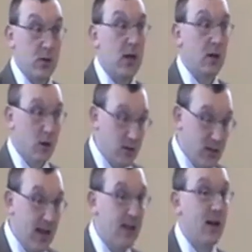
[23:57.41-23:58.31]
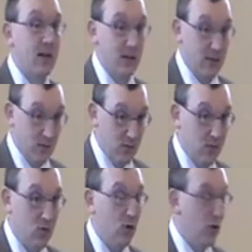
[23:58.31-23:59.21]
Yeah, God's like that.
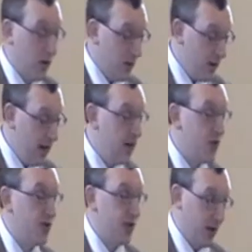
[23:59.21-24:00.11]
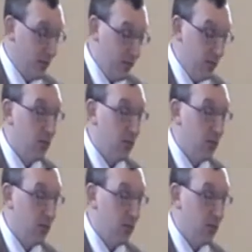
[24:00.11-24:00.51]
You have obligations to Him.